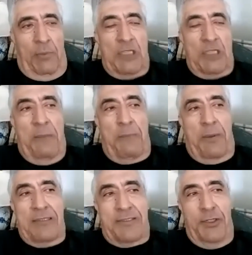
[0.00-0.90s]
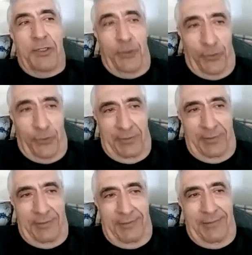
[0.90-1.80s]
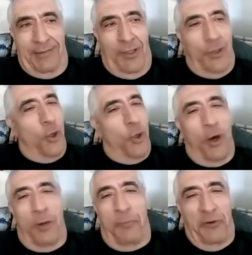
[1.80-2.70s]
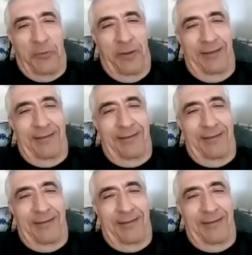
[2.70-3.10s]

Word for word: because my parents and you, no hope for me.